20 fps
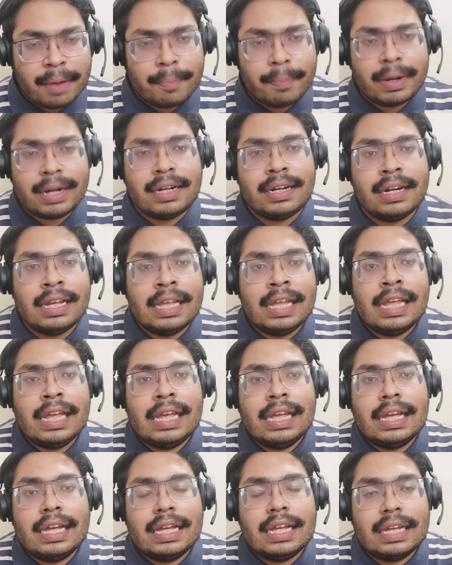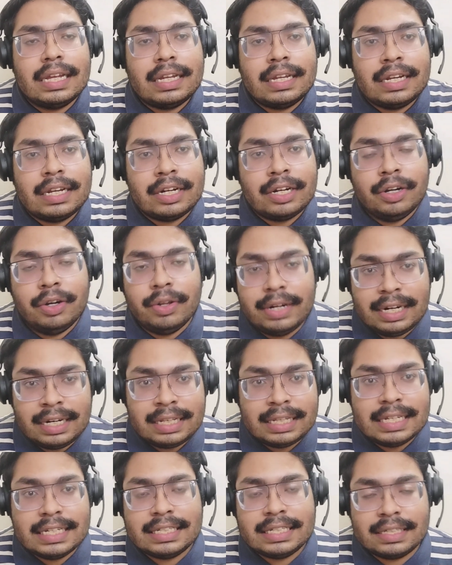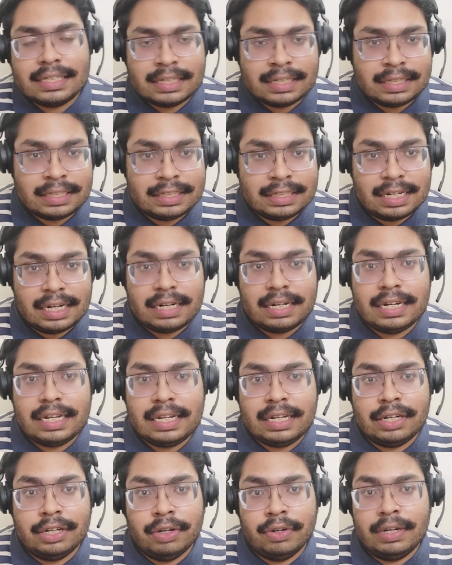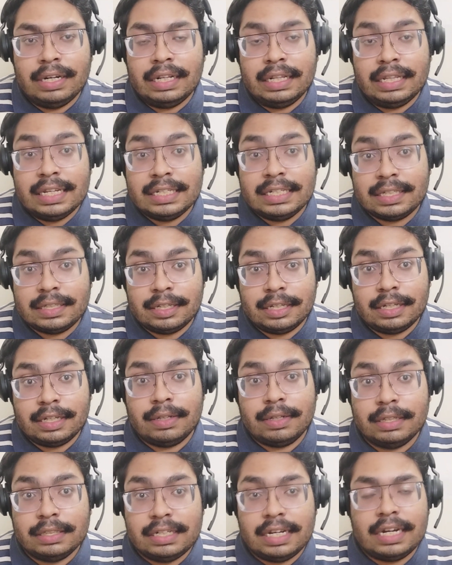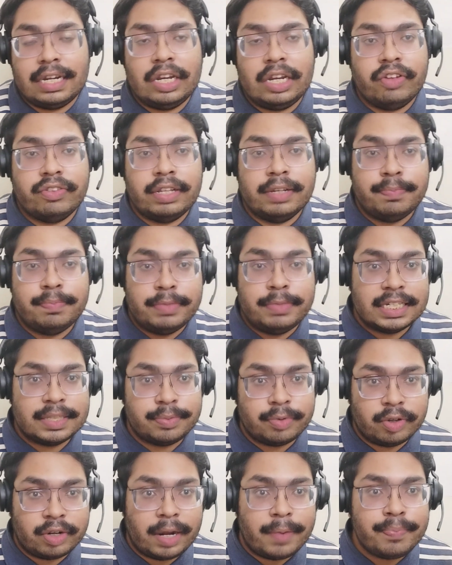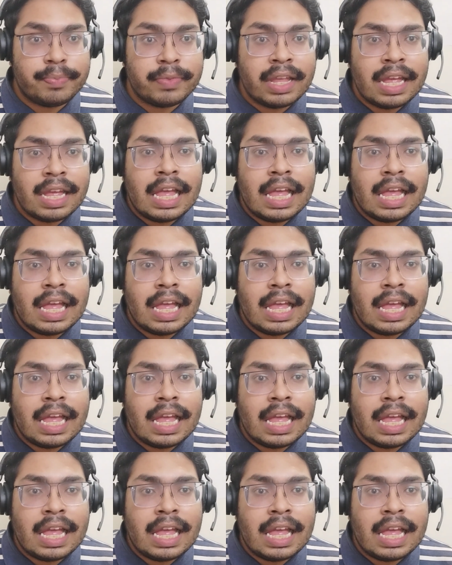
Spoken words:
But during this journey of the BS program,